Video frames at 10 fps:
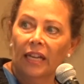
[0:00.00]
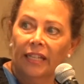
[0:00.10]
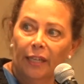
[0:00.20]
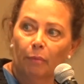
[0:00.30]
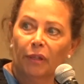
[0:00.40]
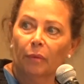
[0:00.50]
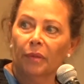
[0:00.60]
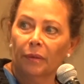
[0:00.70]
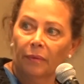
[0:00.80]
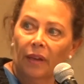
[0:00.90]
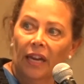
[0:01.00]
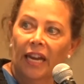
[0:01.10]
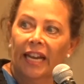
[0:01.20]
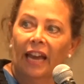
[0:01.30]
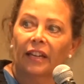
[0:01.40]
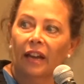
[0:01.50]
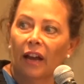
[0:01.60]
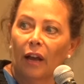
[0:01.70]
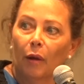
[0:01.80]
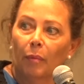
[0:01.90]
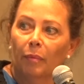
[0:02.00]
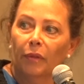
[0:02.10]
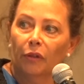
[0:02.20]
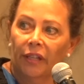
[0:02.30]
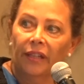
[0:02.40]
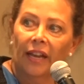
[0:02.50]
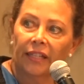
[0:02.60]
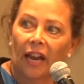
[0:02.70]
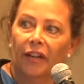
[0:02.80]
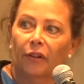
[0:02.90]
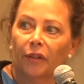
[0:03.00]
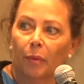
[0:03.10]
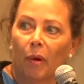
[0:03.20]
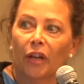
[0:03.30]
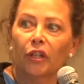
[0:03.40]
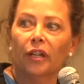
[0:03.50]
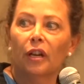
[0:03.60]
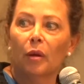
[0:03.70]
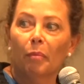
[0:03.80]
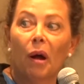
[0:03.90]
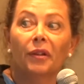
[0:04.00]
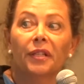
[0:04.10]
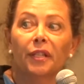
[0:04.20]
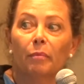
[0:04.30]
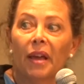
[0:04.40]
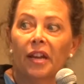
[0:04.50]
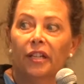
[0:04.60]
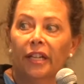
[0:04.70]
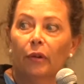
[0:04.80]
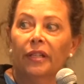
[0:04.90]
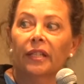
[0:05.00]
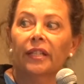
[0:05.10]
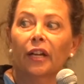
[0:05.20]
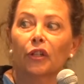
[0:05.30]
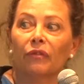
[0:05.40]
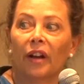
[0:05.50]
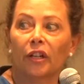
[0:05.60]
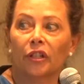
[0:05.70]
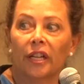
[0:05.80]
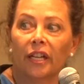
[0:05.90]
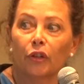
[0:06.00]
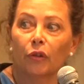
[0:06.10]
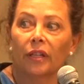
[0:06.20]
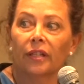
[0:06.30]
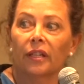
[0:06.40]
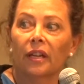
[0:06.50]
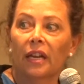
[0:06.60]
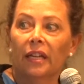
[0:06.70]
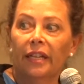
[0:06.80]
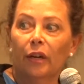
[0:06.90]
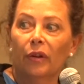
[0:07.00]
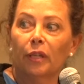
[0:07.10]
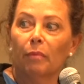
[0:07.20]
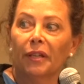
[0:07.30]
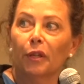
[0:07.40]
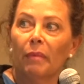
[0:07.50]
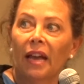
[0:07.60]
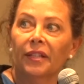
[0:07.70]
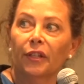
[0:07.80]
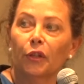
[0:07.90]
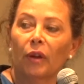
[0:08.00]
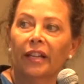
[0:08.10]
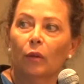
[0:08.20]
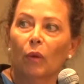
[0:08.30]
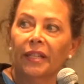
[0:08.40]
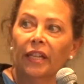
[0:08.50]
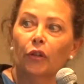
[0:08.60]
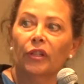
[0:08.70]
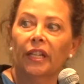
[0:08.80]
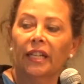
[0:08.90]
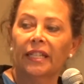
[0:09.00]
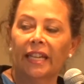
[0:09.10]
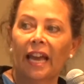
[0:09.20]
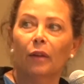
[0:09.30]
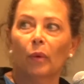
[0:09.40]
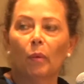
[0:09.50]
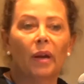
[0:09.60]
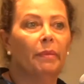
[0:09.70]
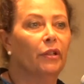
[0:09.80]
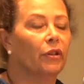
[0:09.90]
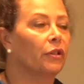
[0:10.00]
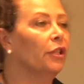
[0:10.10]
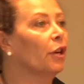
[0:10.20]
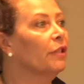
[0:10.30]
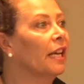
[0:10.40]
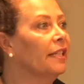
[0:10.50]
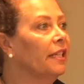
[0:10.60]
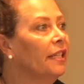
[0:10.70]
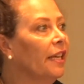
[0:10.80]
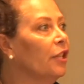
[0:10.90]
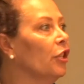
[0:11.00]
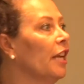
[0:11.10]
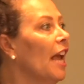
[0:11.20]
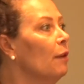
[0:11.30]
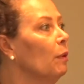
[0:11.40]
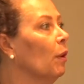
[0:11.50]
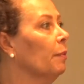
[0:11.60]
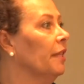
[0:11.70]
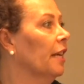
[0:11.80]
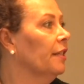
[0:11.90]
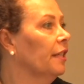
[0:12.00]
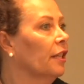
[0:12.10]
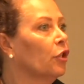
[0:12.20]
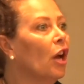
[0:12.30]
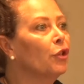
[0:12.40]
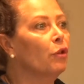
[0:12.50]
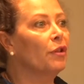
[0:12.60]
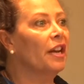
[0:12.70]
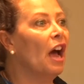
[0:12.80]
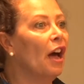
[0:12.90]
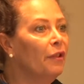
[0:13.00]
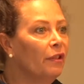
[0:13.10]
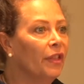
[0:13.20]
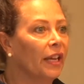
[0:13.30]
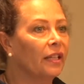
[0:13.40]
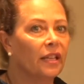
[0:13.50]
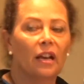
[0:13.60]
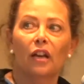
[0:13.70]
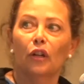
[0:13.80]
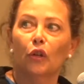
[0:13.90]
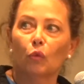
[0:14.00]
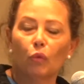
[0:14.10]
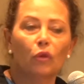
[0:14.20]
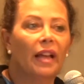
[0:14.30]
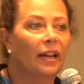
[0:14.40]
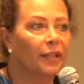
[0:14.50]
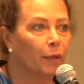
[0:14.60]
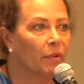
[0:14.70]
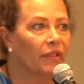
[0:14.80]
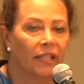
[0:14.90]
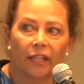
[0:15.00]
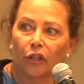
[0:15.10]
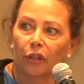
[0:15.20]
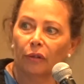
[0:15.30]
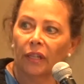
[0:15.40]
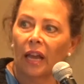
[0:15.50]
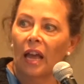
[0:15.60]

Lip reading: Symptoms, and again, you see the anxiety or the depression, baldness in men and decrease in sexual function and interest, decreased muscle mass and strength. And what's interesting is, again, we want to be testing DHEA, we want to be testing testosterone and other things to rule out some of these issues.